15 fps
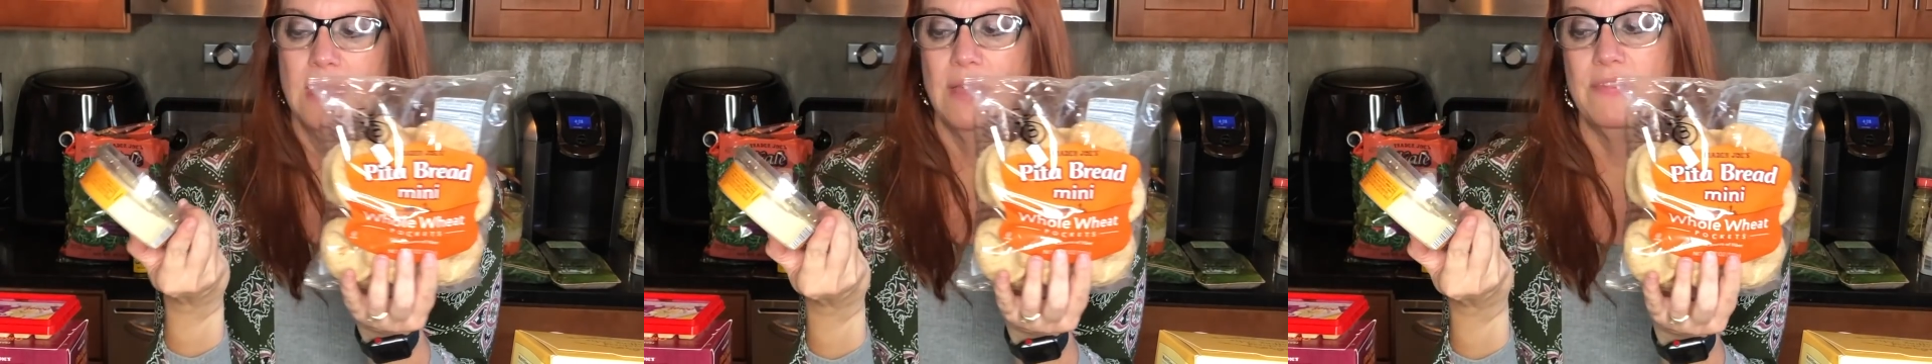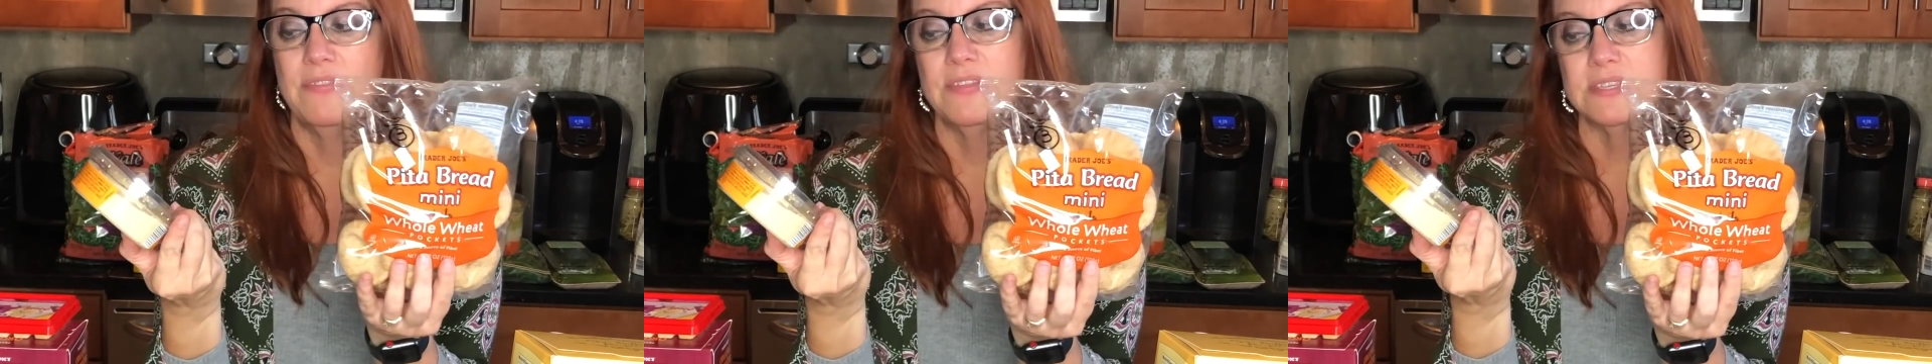
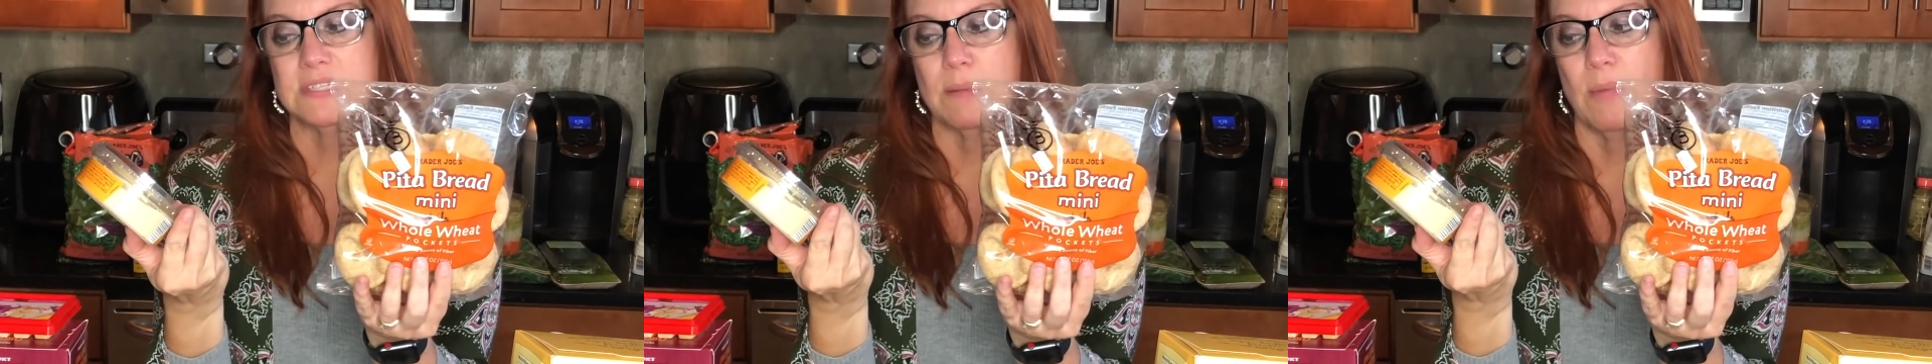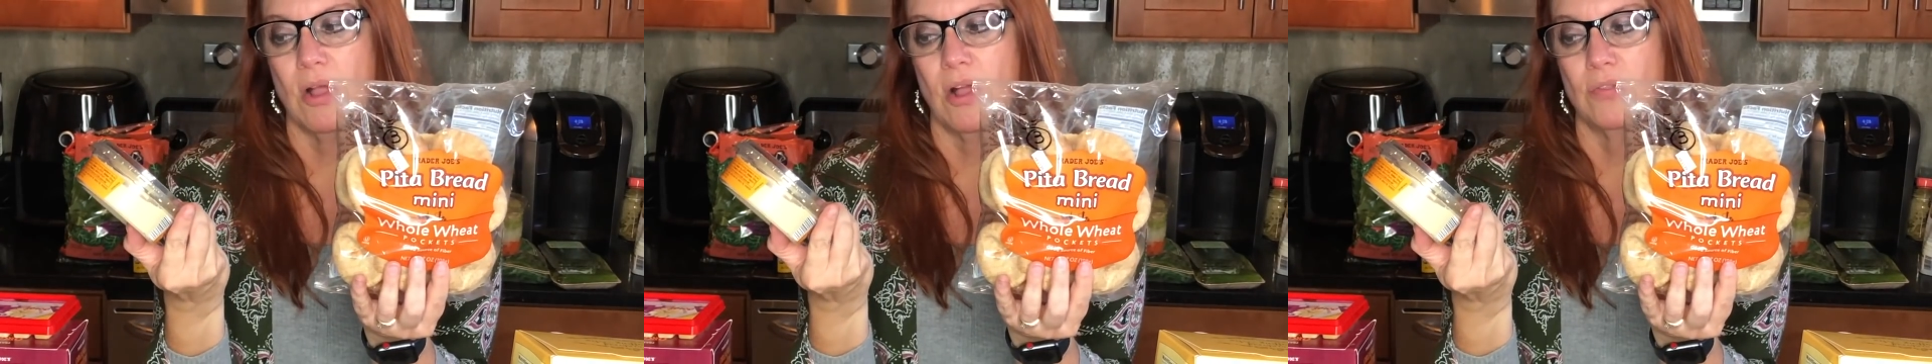And then this
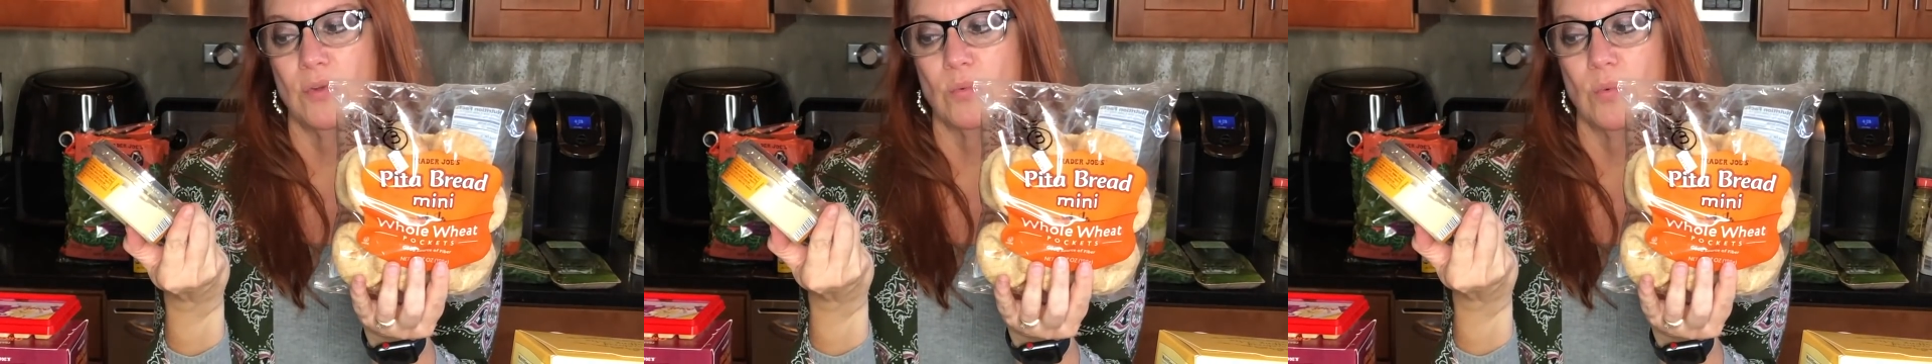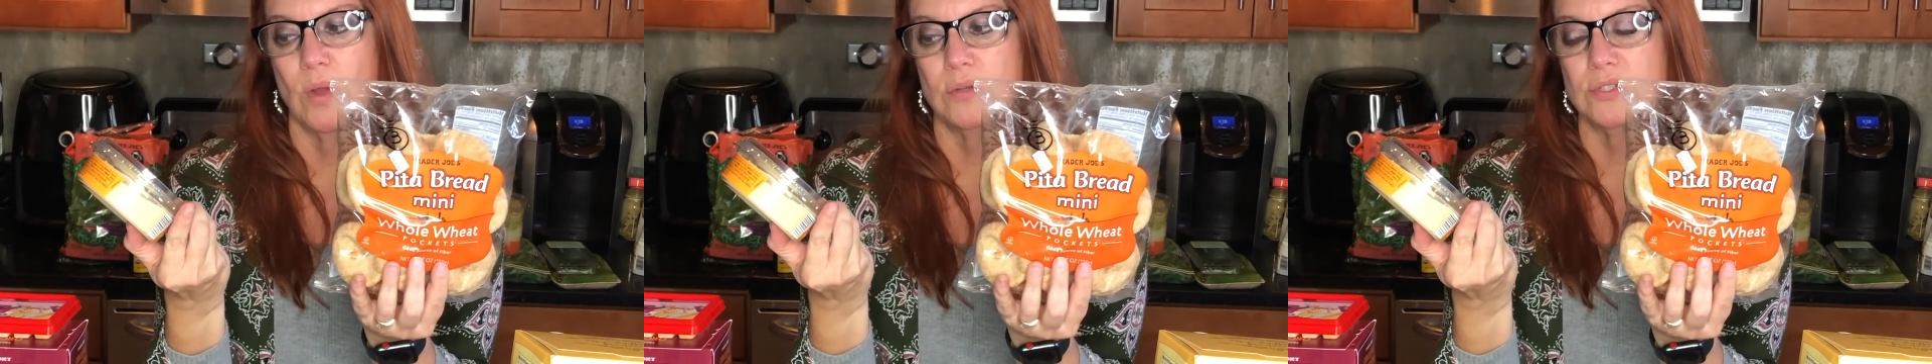time I got
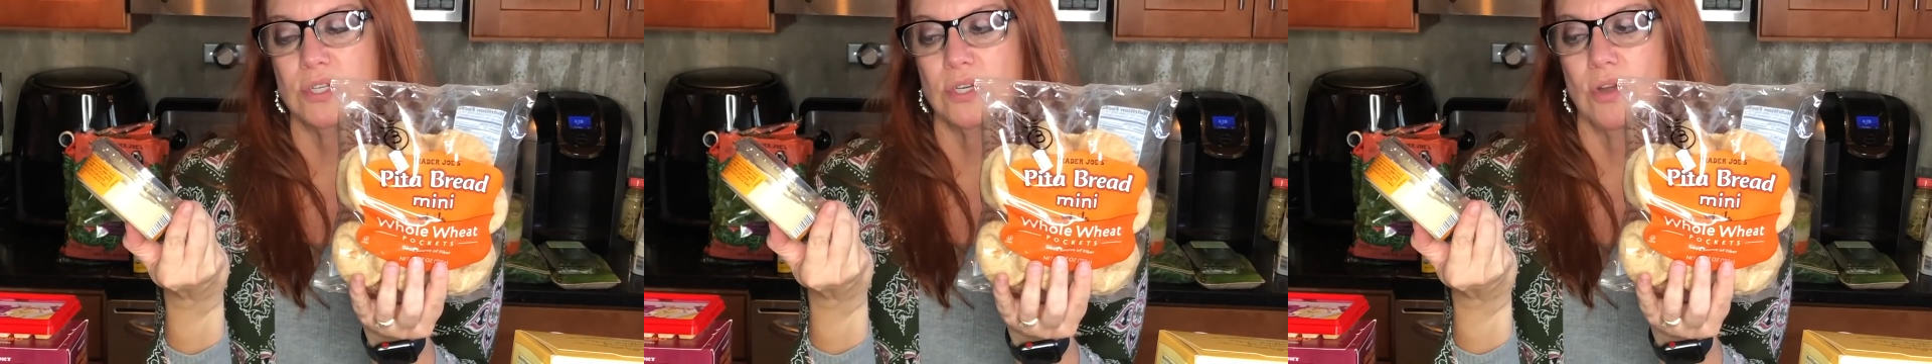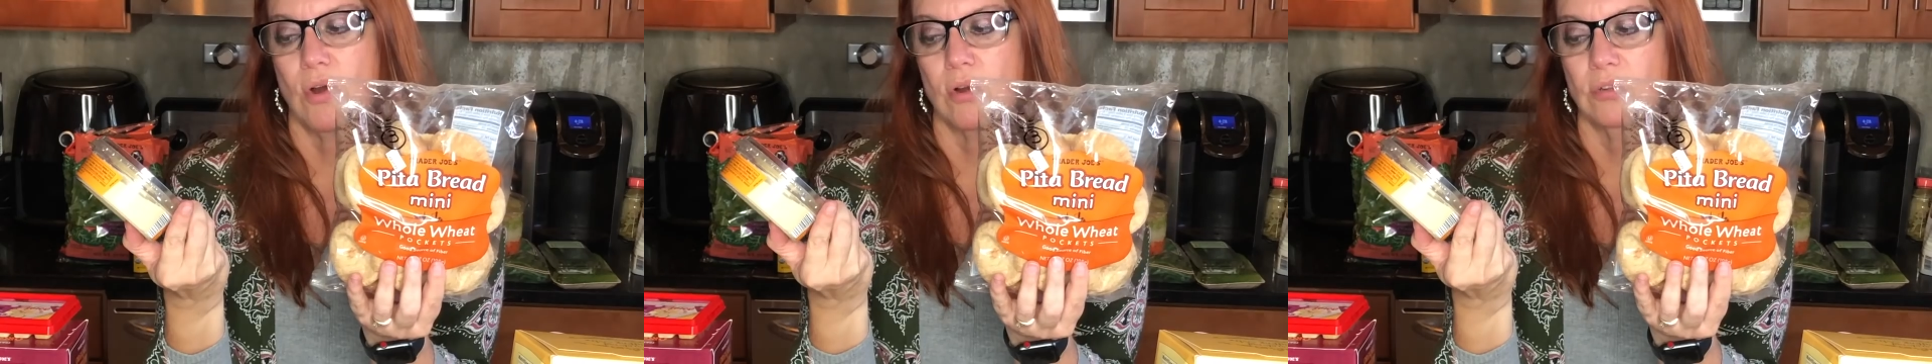the
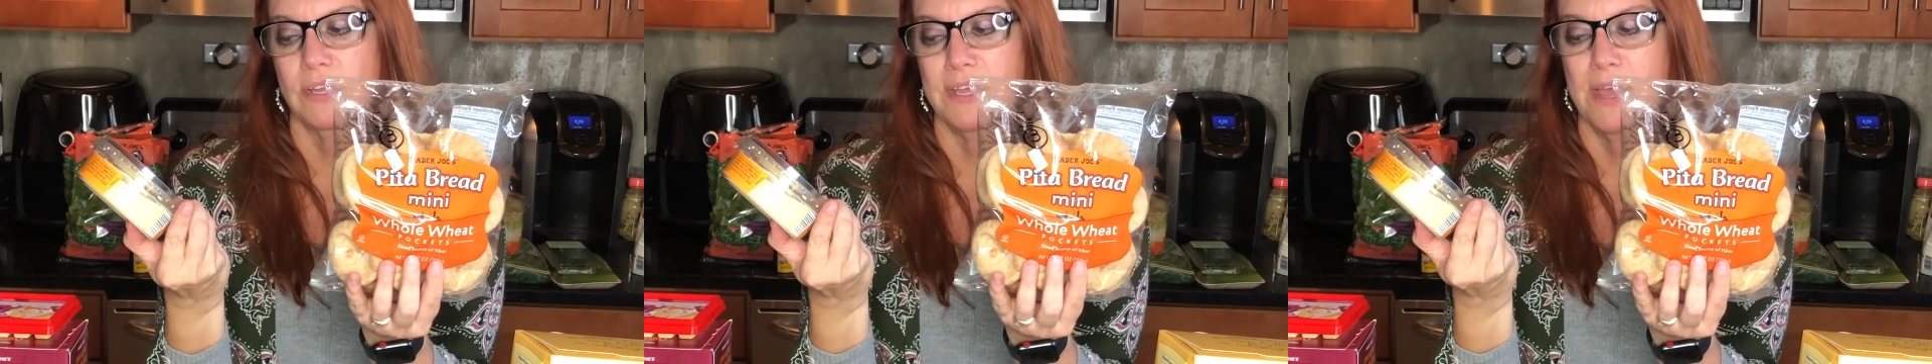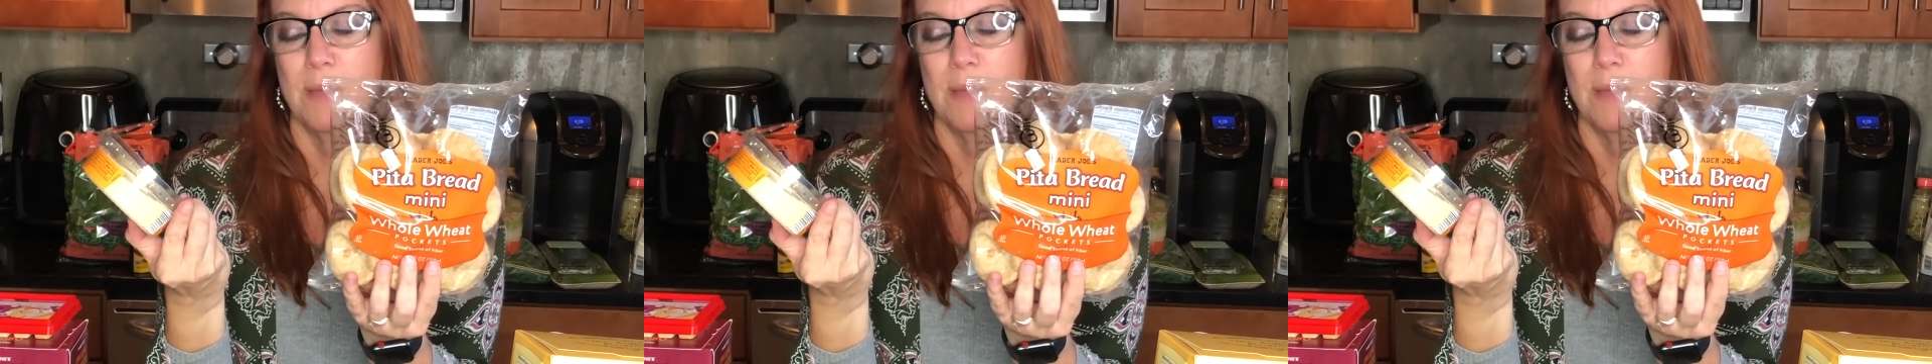roasted garlic